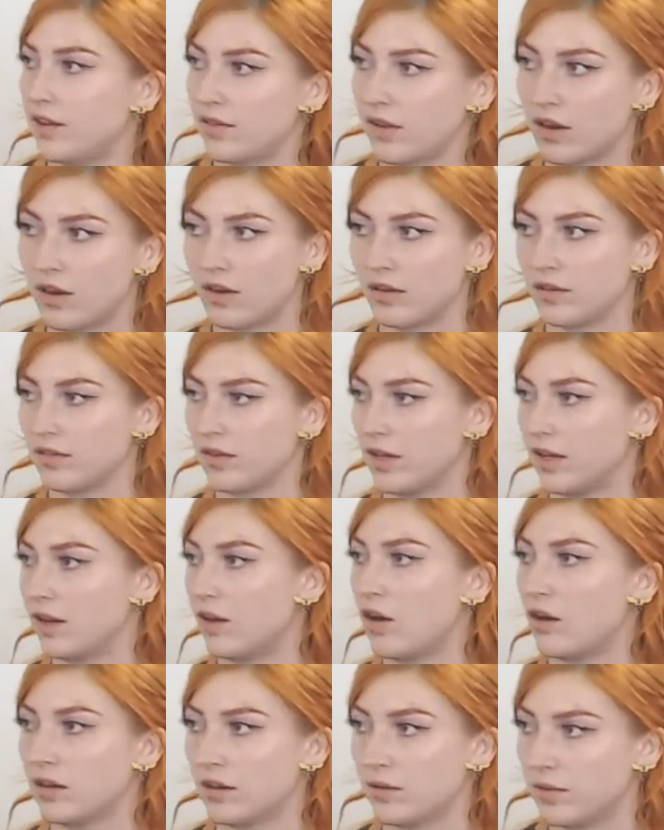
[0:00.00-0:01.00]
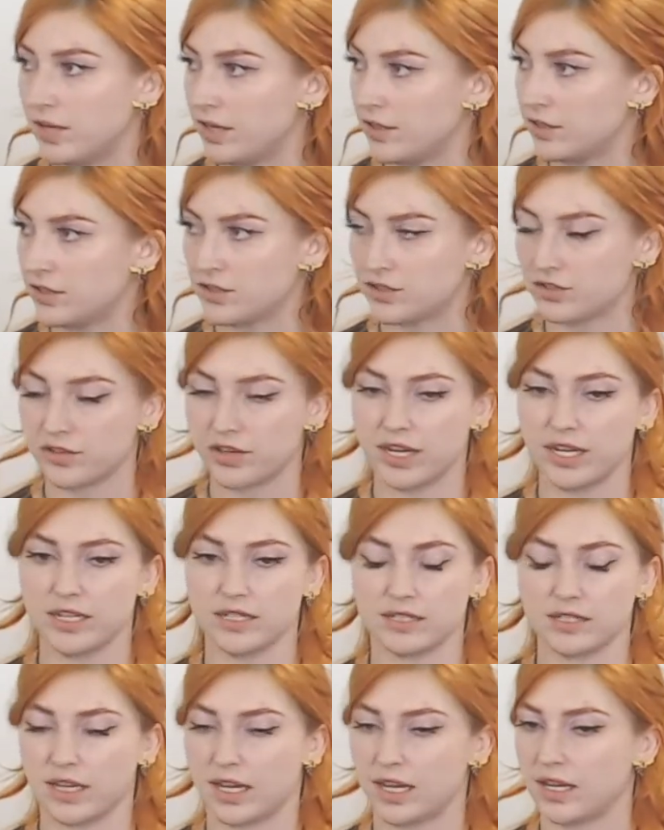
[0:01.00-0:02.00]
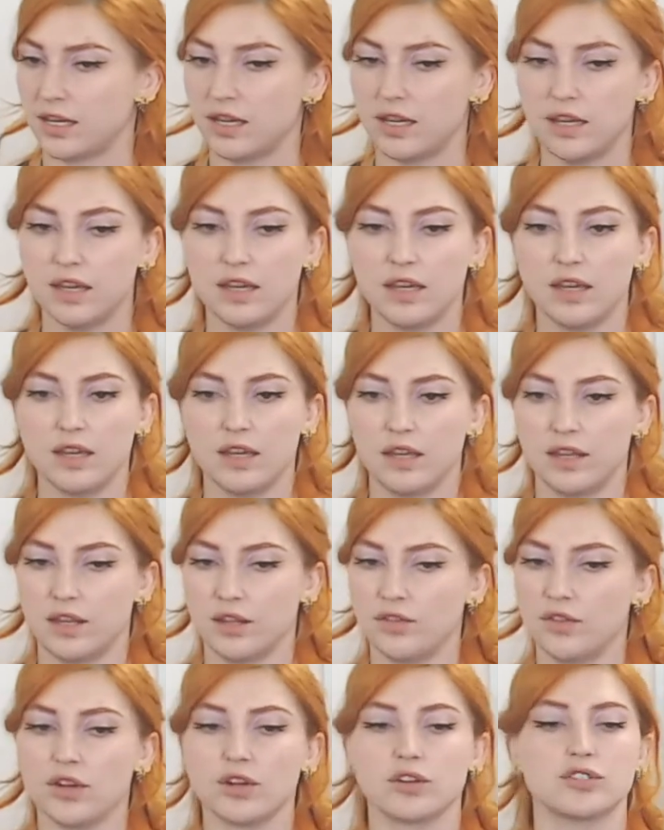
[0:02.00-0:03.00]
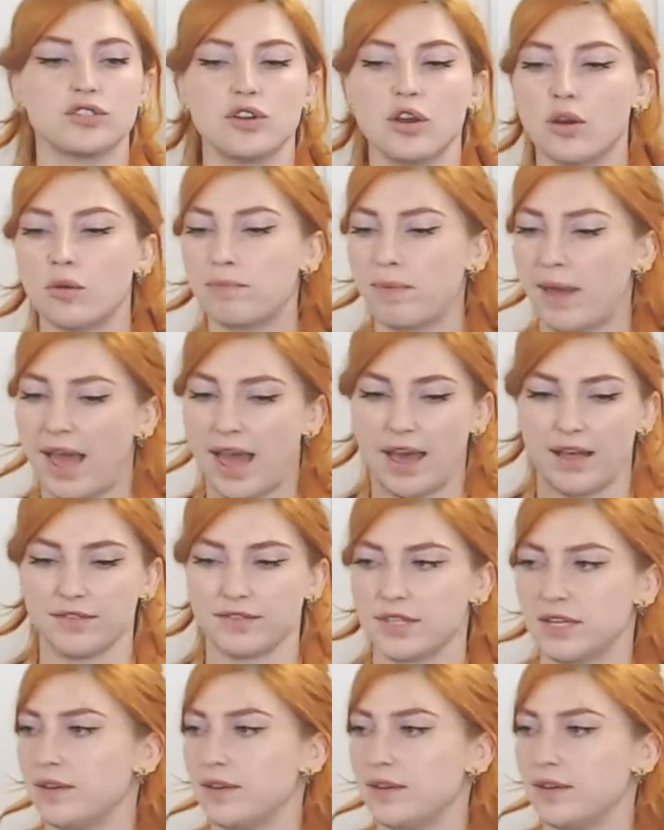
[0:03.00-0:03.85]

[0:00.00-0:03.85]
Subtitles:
The Hollywood industry is like, there's no paths.